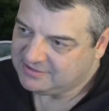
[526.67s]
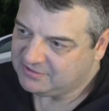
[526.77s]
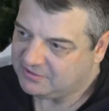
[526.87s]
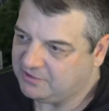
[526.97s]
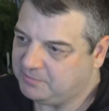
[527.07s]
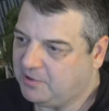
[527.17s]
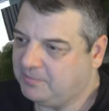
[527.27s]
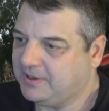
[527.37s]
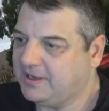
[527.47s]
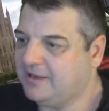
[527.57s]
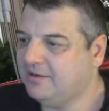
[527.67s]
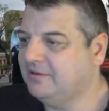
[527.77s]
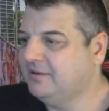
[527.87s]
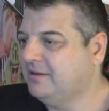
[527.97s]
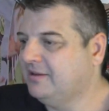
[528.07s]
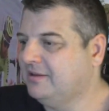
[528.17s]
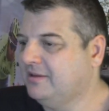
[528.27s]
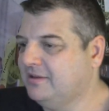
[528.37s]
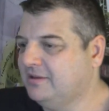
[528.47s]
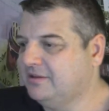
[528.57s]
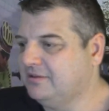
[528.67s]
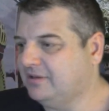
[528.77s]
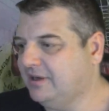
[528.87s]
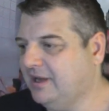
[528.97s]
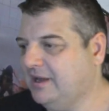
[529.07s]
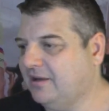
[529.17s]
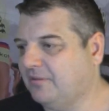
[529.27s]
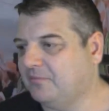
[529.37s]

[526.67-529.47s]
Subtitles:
It's really popping out. So yeah,